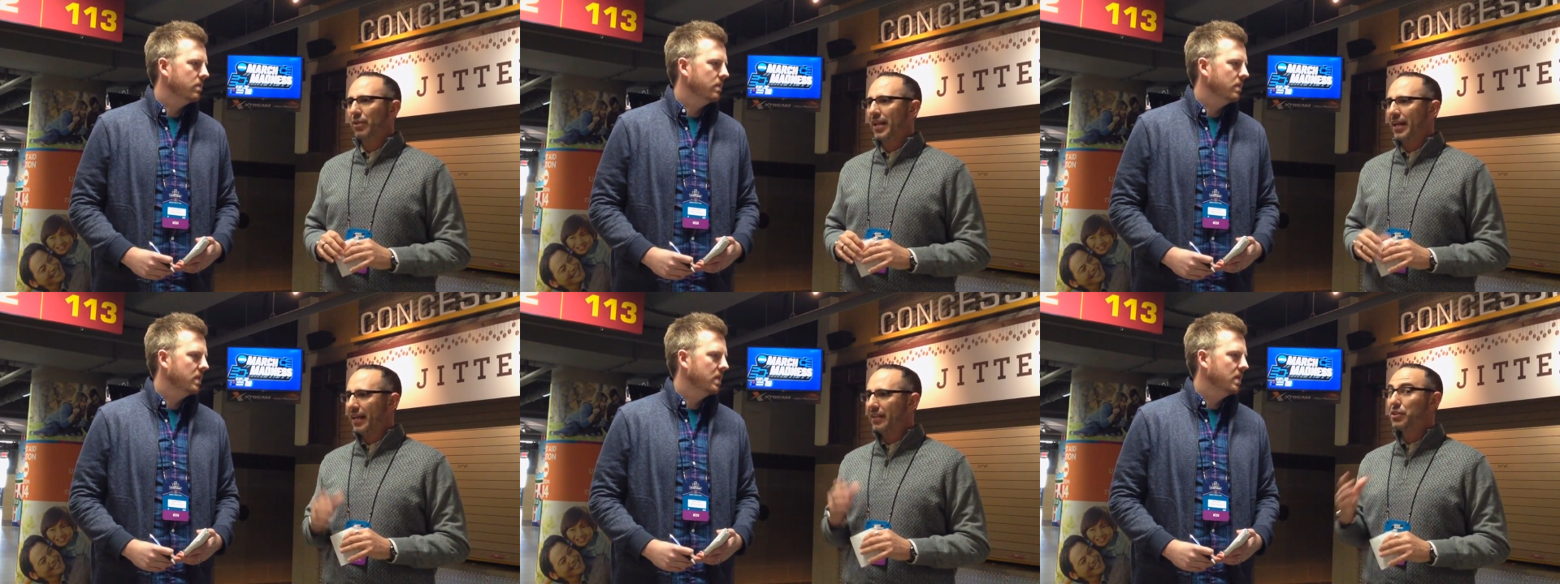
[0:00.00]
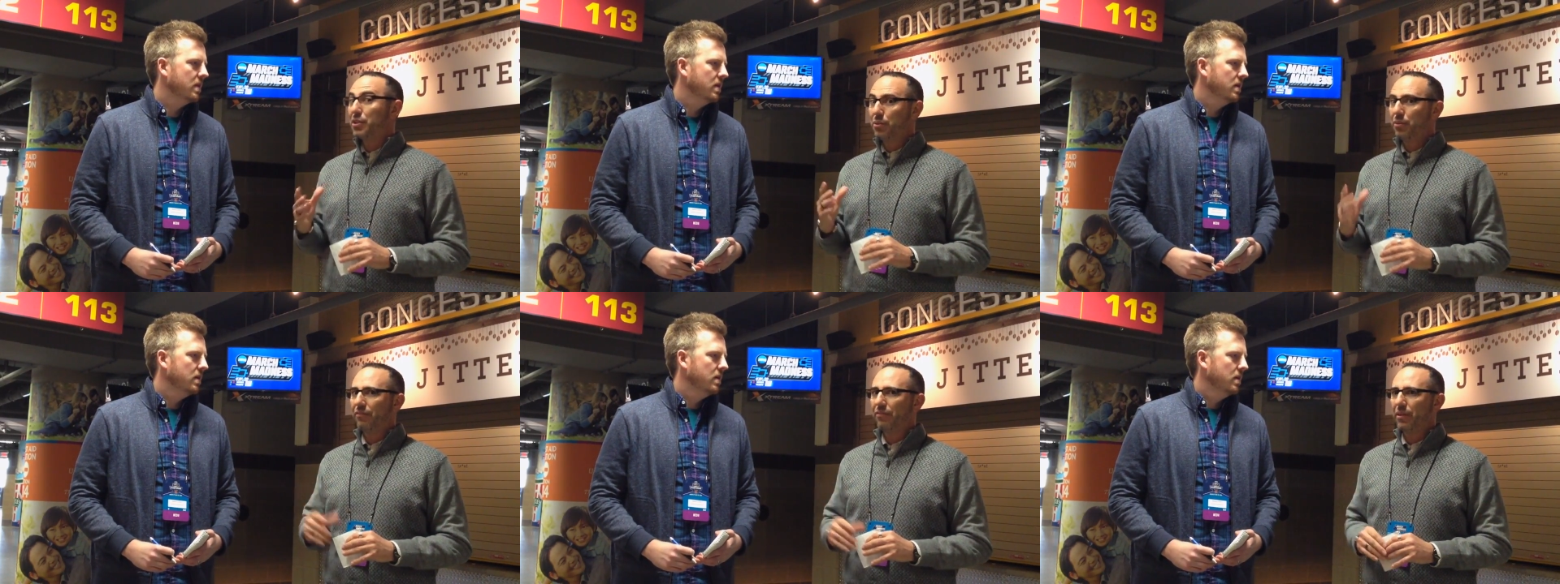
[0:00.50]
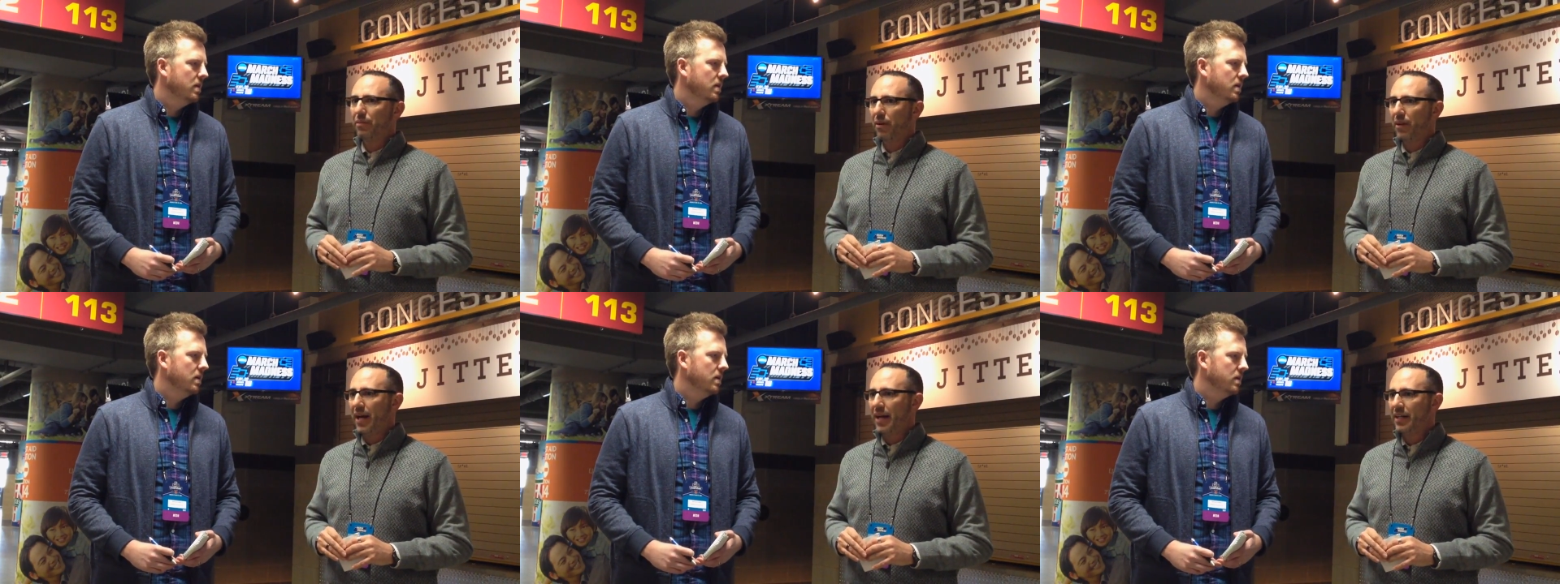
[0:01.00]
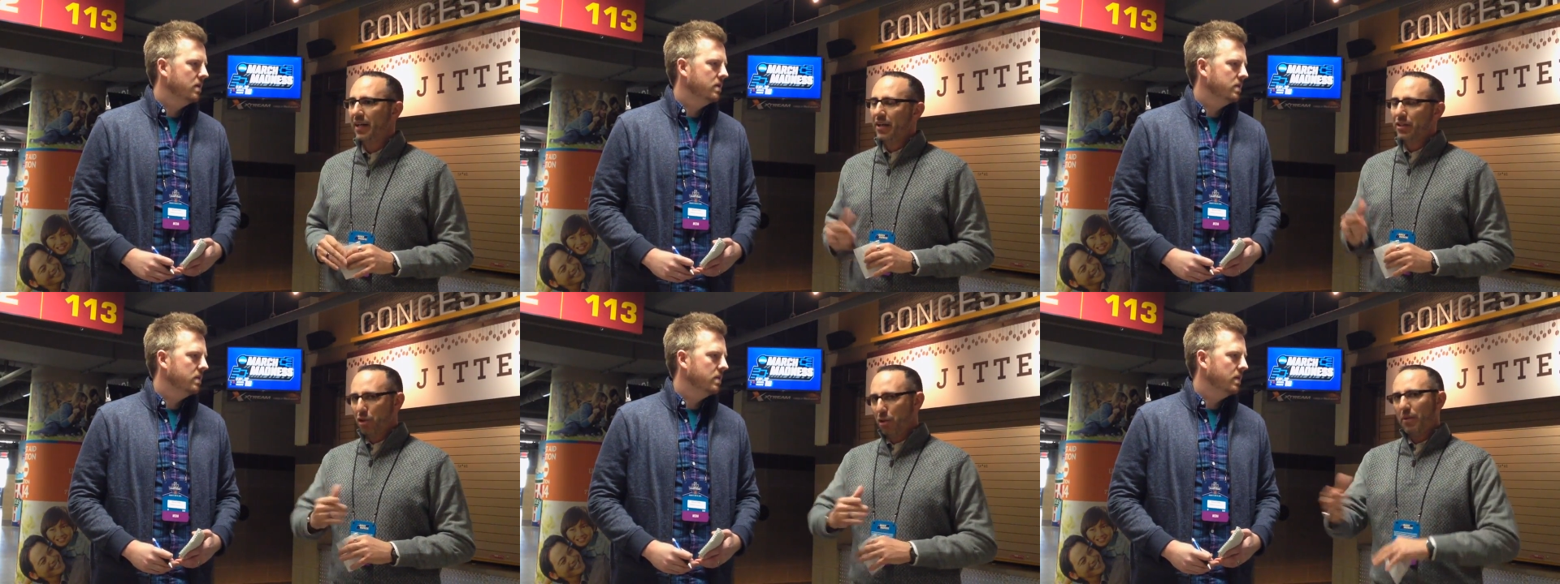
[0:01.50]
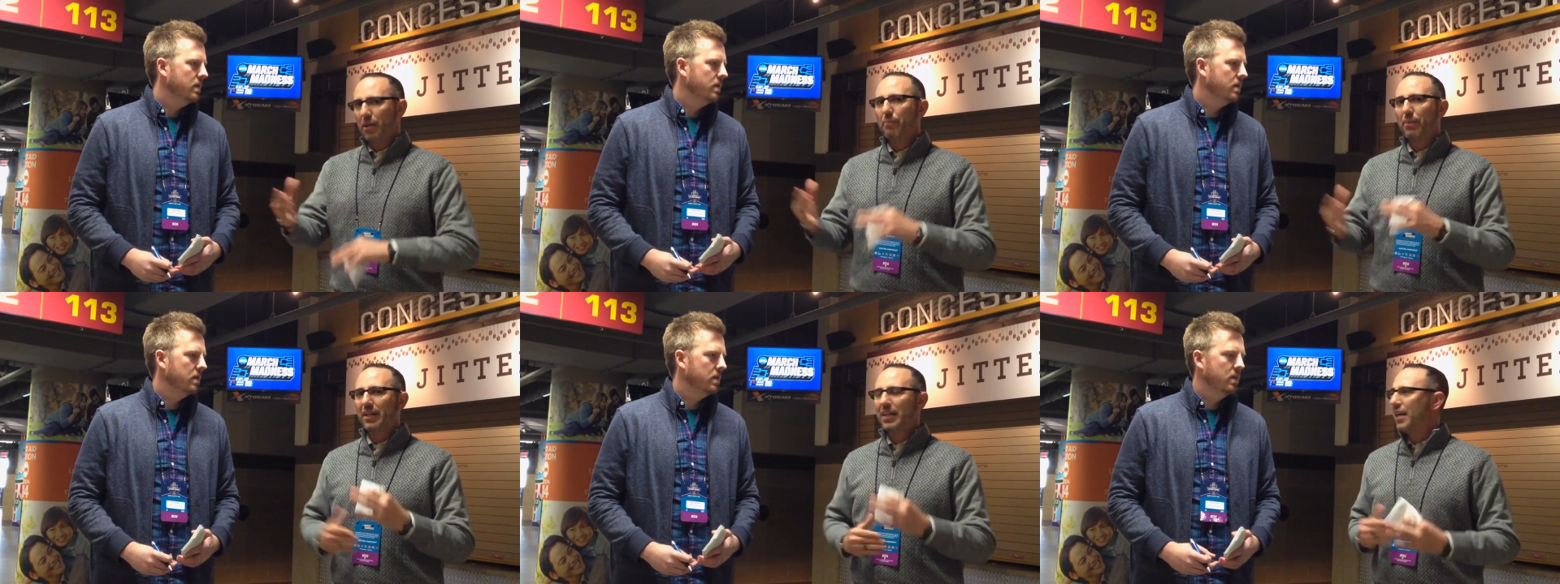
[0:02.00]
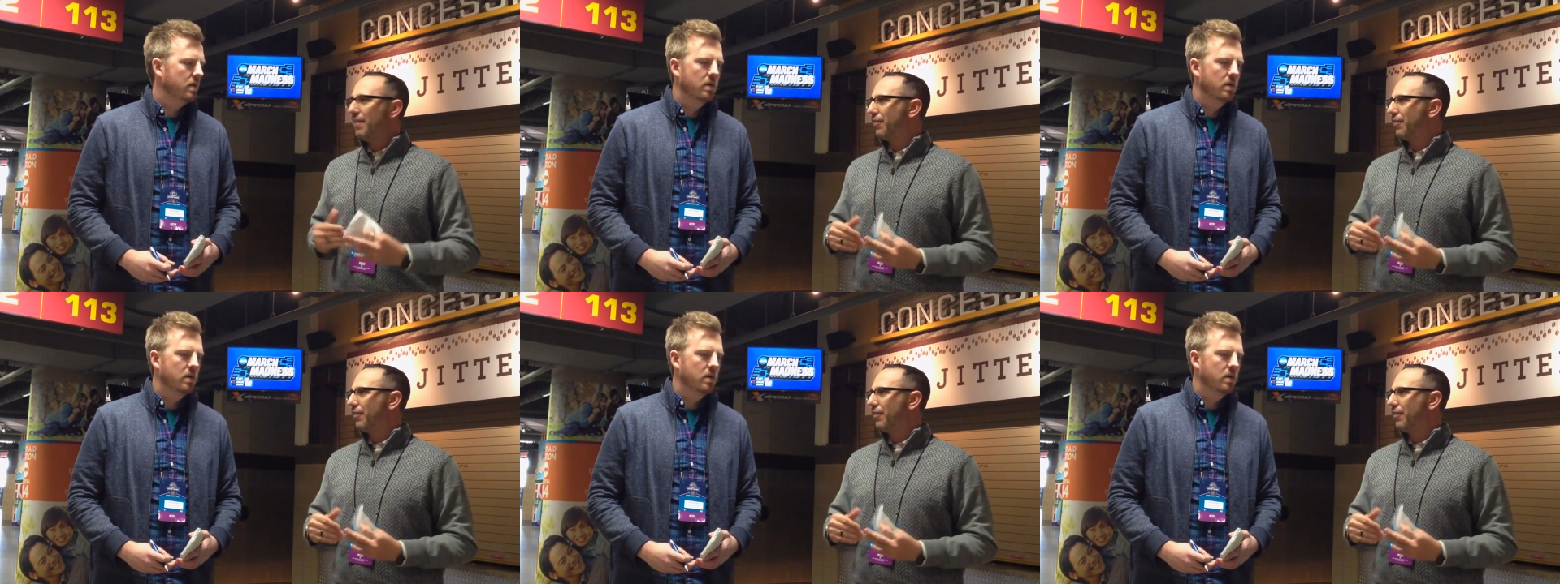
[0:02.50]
Speaker 1: when they get to the free throw line. So it'll be a big key